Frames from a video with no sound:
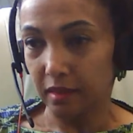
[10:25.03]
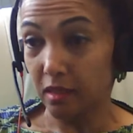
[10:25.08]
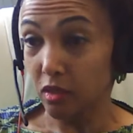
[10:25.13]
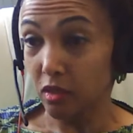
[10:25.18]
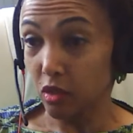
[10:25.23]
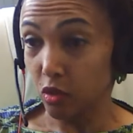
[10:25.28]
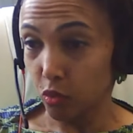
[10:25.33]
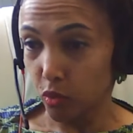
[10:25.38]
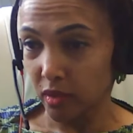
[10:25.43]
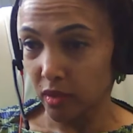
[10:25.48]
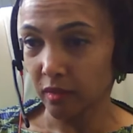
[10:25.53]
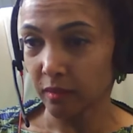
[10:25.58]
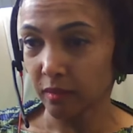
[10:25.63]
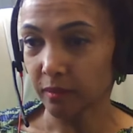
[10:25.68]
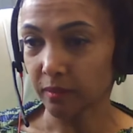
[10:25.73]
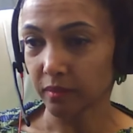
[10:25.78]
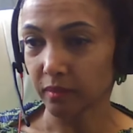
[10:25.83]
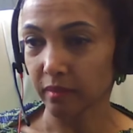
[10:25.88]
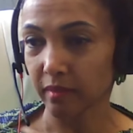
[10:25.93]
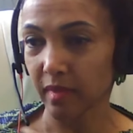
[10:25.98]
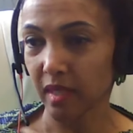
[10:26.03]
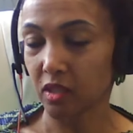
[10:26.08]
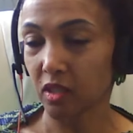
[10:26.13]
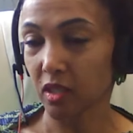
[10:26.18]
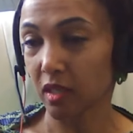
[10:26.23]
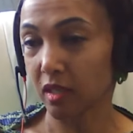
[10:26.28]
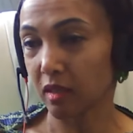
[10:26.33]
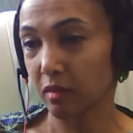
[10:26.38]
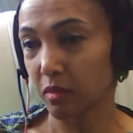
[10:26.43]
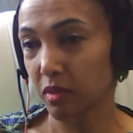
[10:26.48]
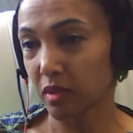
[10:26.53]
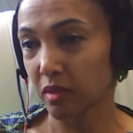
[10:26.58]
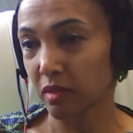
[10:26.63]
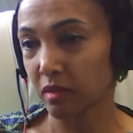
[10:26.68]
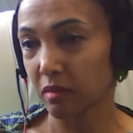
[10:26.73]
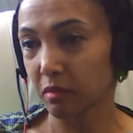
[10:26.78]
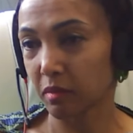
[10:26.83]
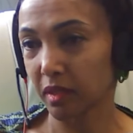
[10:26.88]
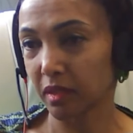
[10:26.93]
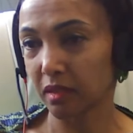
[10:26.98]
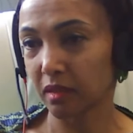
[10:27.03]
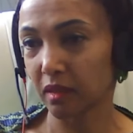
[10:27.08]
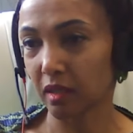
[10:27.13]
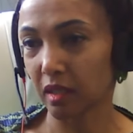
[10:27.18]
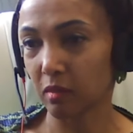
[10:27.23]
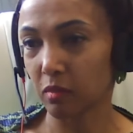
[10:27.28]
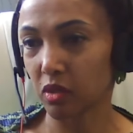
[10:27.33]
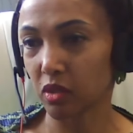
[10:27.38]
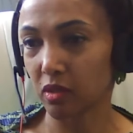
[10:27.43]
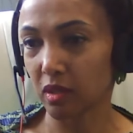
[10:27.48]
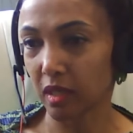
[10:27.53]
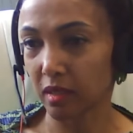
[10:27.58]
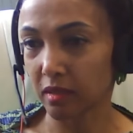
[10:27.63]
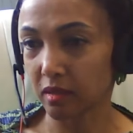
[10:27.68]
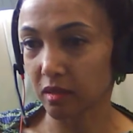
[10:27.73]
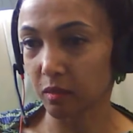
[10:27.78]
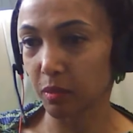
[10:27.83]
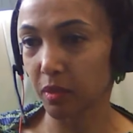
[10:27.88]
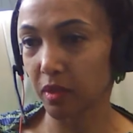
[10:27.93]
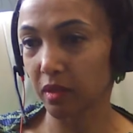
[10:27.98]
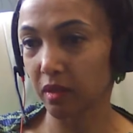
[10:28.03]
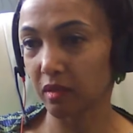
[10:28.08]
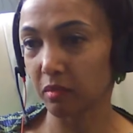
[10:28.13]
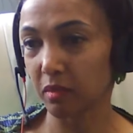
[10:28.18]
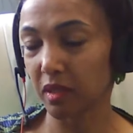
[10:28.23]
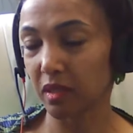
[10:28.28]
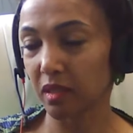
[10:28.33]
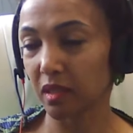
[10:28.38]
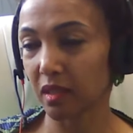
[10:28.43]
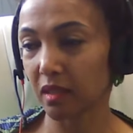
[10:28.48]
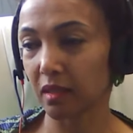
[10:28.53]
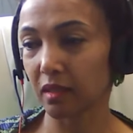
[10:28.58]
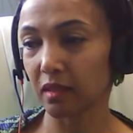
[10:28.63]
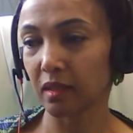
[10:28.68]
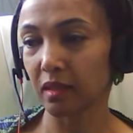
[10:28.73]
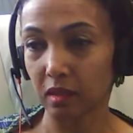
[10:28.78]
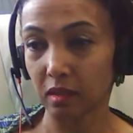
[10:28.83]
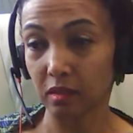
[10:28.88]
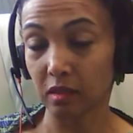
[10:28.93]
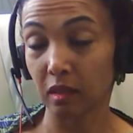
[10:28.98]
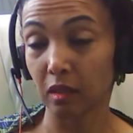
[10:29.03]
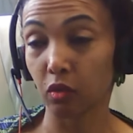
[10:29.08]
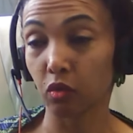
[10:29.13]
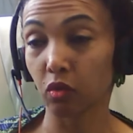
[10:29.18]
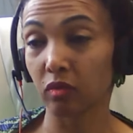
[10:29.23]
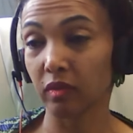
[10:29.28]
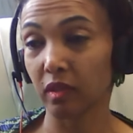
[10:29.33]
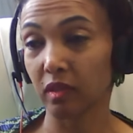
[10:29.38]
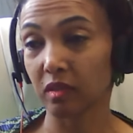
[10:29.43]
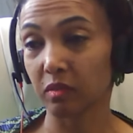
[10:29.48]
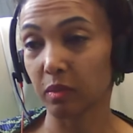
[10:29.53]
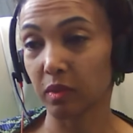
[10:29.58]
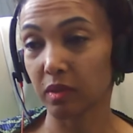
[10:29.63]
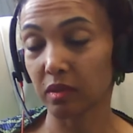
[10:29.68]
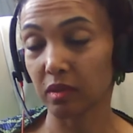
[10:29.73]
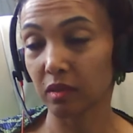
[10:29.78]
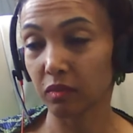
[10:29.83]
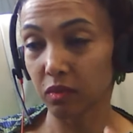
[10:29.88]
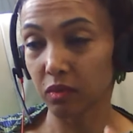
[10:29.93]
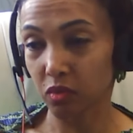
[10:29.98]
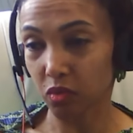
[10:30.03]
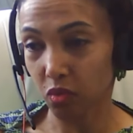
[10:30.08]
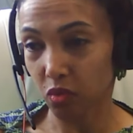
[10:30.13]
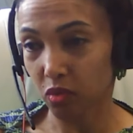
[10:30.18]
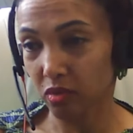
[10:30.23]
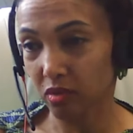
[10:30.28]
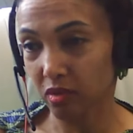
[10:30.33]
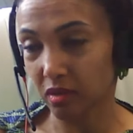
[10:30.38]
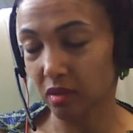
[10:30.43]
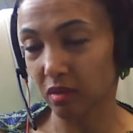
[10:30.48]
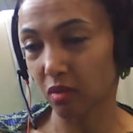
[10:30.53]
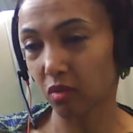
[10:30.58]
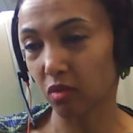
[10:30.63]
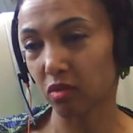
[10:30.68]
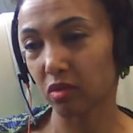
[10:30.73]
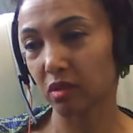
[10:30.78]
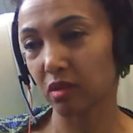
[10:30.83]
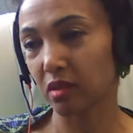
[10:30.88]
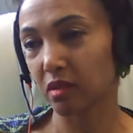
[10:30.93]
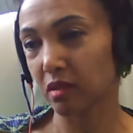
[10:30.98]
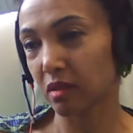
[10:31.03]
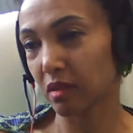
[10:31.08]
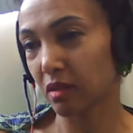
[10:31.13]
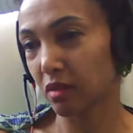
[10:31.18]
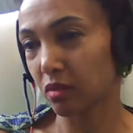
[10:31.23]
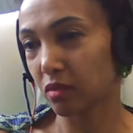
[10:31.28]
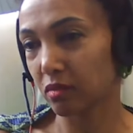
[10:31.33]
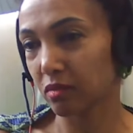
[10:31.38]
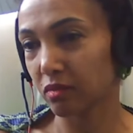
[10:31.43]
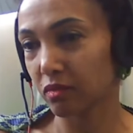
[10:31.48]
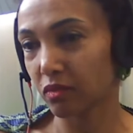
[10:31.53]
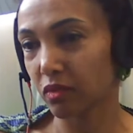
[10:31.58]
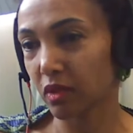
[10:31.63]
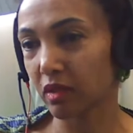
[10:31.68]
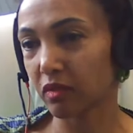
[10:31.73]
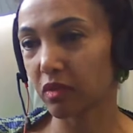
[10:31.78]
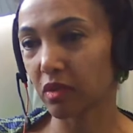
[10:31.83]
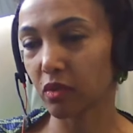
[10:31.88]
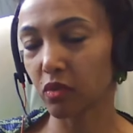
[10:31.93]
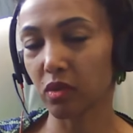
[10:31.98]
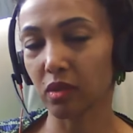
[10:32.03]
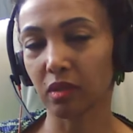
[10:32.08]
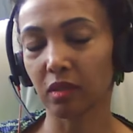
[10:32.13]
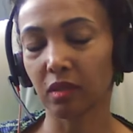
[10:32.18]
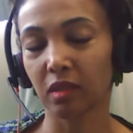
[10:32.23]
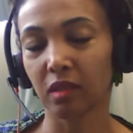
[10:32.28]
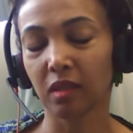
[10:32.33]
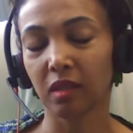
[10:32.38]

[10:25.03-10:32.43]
Say you win, when she comes. By the time she has to repeat her medical, there's a lot of expense. Even to go to the court, it's around 5,000.